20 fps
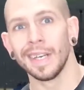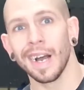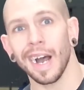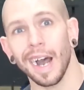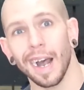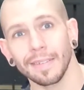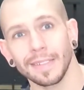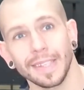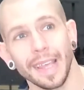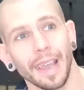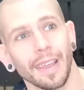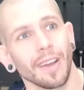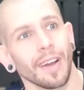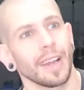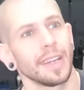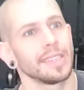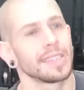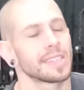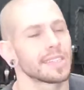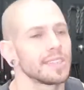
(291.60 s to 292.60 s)
After that,
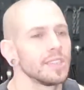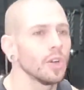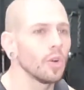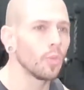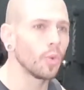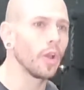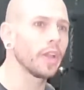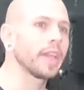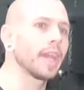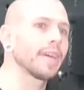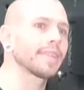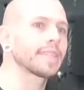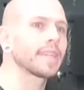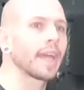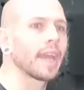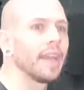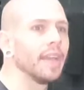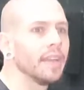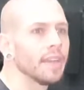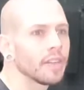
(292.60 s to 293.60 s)
guys, your workout
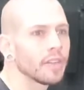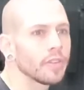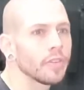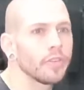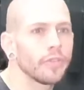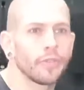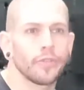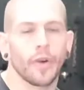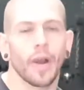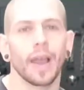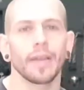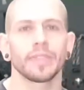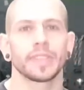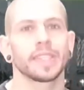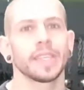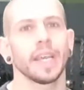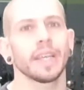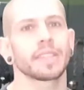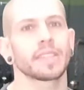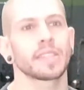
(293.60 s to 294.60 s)
today, 5
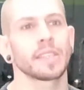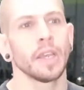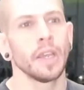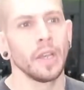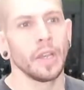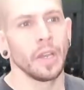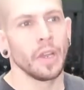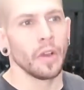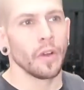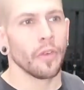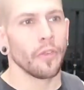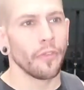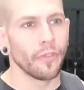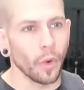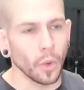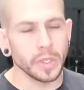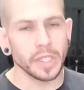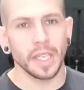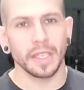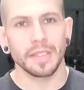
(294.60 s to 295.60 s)
sets,
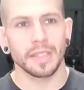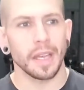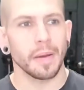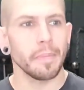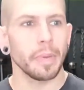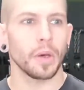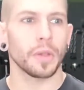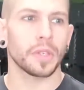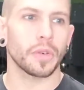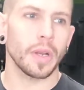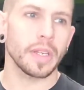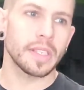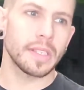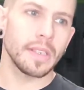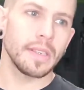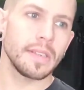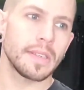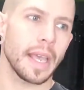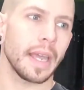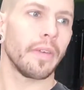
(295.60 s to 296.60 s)
14 dumbbell
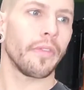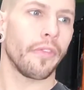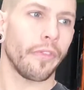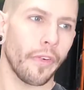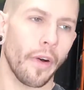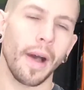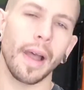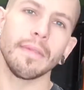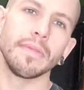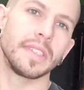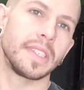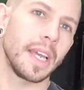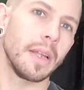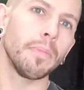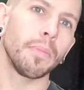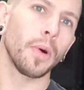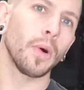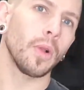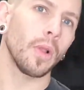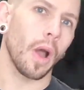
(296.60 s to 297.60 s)
thrusters and 5 dead
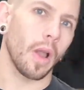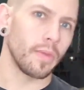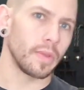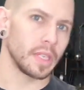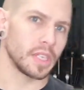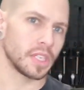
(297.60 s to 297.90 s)
ball over the